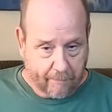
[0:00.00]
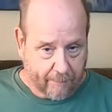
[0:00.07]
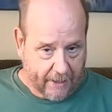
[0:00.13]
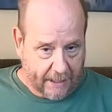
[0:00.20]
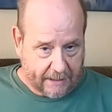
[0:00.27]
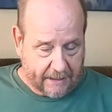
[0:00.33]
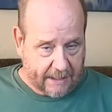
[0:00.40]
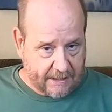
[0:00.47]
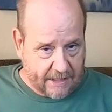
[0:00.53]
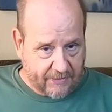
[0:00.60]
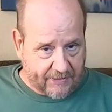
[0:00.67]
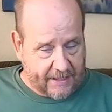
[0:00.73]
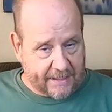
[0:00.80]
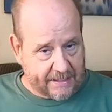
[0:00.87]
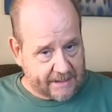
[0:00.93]
But
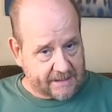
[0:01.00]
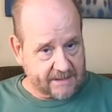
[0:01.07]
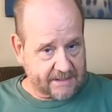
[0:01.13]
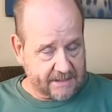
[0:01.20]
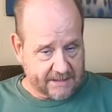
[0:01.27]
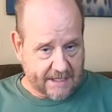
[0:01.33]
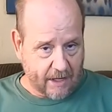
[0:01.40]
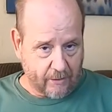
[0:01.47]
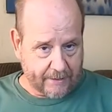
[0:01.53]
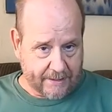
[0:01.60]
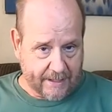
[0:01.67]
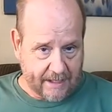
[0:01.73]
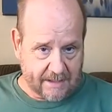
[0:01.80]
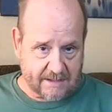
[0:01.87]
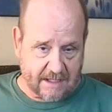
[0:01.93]
the thing is,
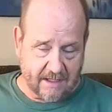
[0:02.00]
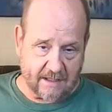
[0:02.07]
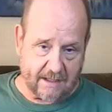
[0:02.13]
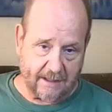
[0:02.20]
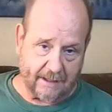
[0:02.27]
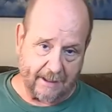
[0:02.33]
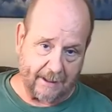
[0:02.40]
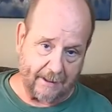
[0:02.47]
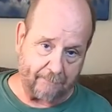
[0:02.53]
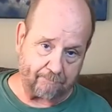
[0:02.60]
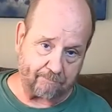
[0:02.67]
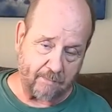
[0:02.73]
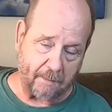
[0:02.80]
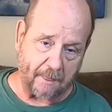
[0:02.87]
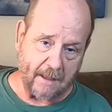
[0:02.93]
nowadays,
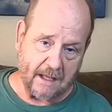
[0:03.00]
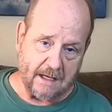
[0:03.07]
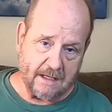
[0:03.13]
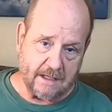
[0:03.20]
um,